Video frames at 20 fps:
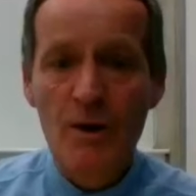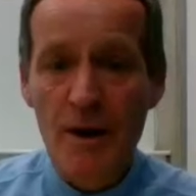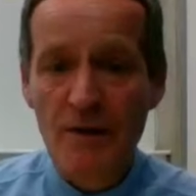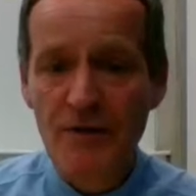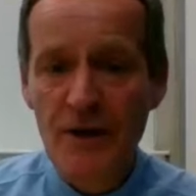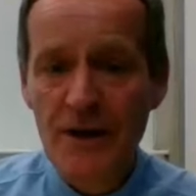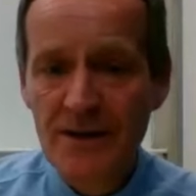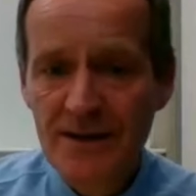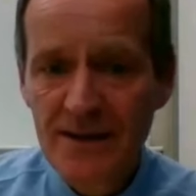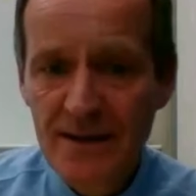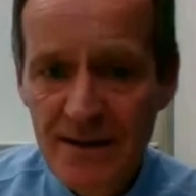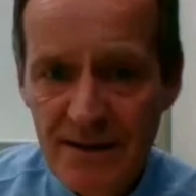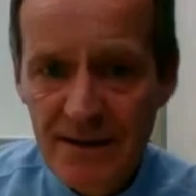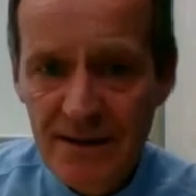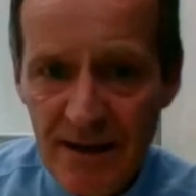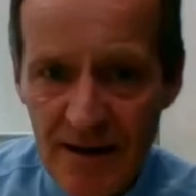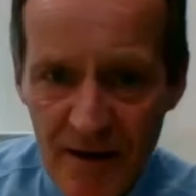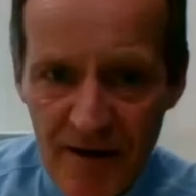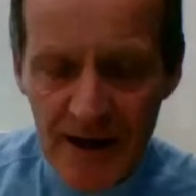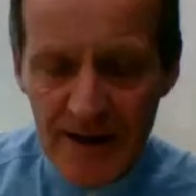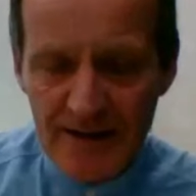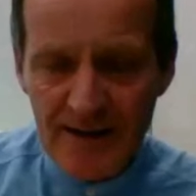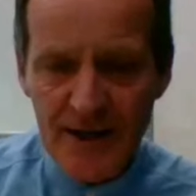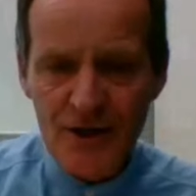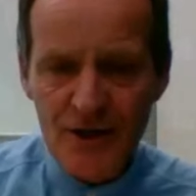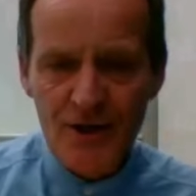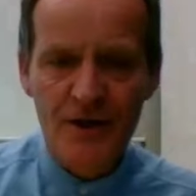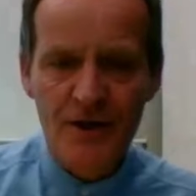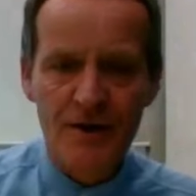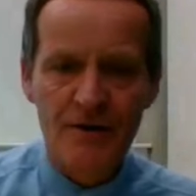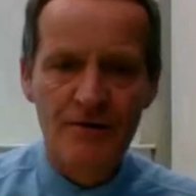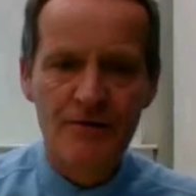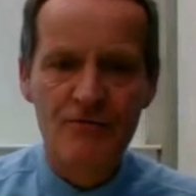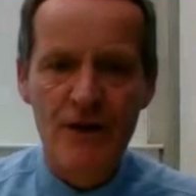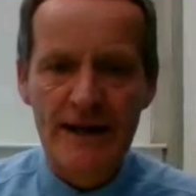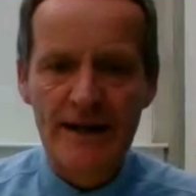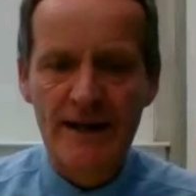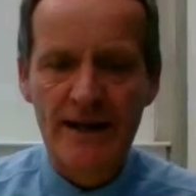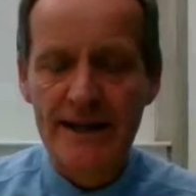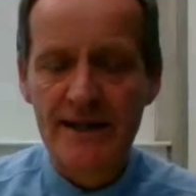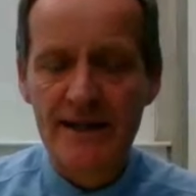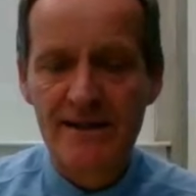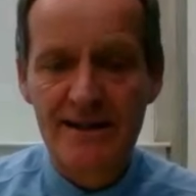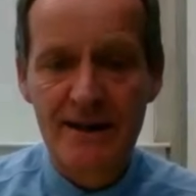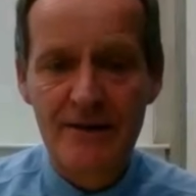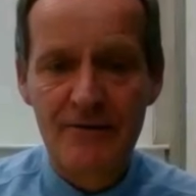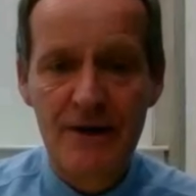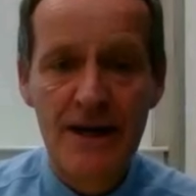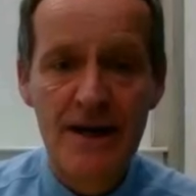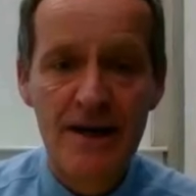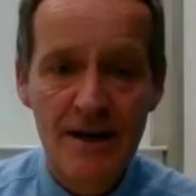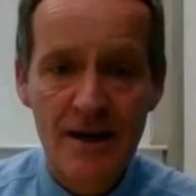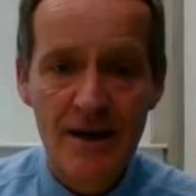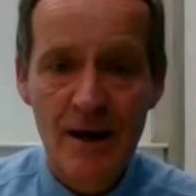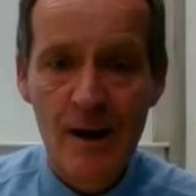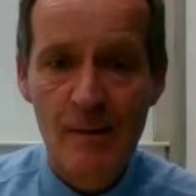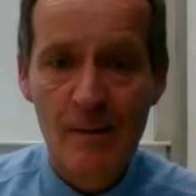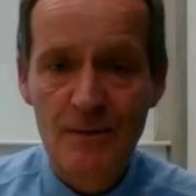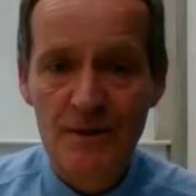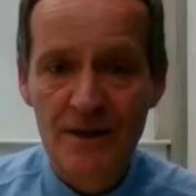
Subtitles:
Welcome everyone to another edition of Red Lines TV.